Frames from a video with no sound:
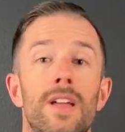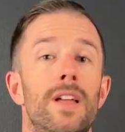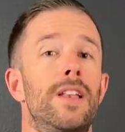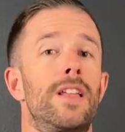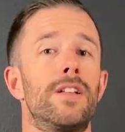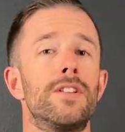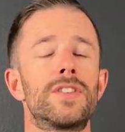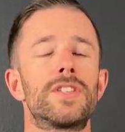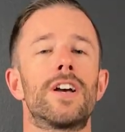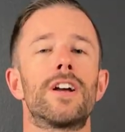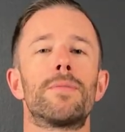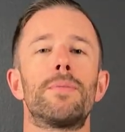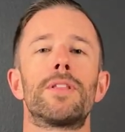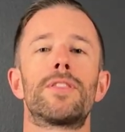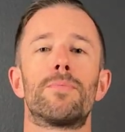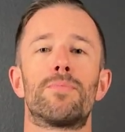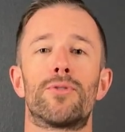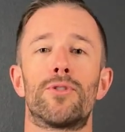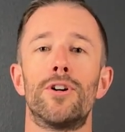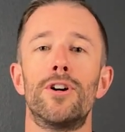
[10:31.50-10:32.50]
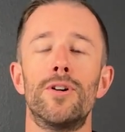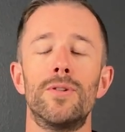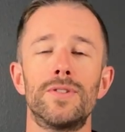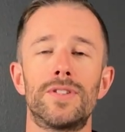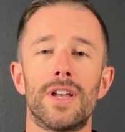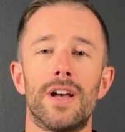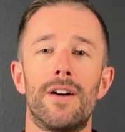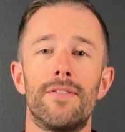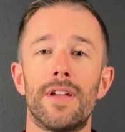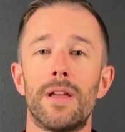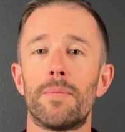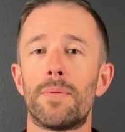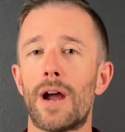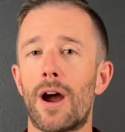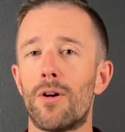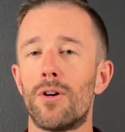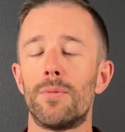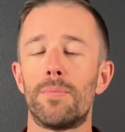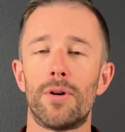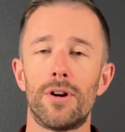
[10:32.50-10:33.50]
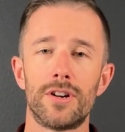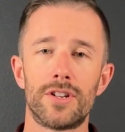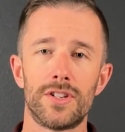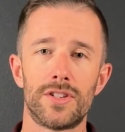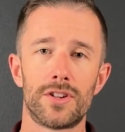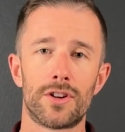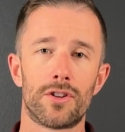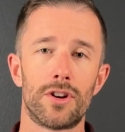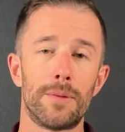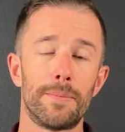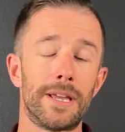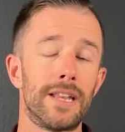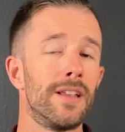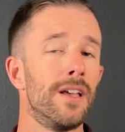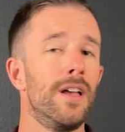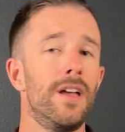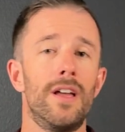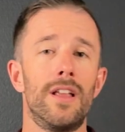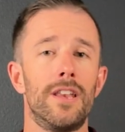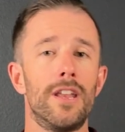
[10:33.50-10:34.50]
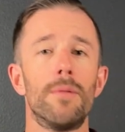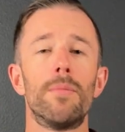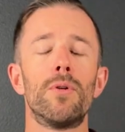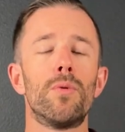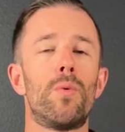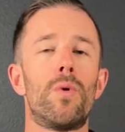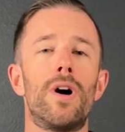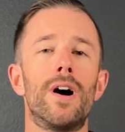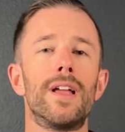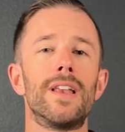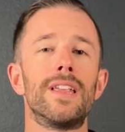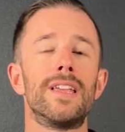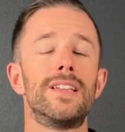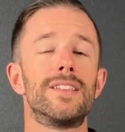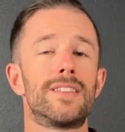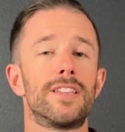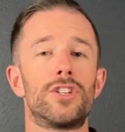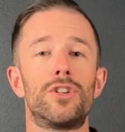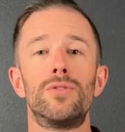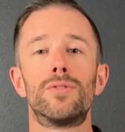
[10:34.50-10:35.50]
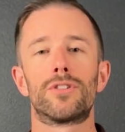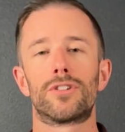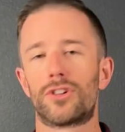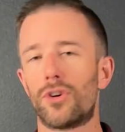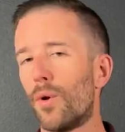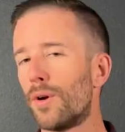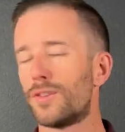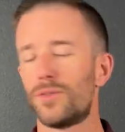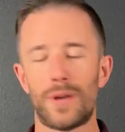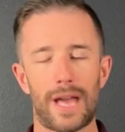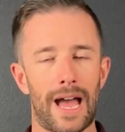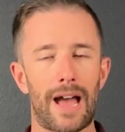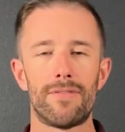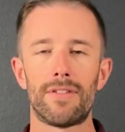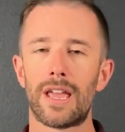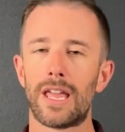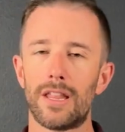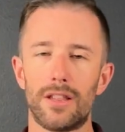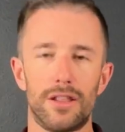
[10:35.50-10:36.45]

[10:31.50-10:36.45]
Now let's talk about the pros of a power purchase agreement. Number one is that you are going to have a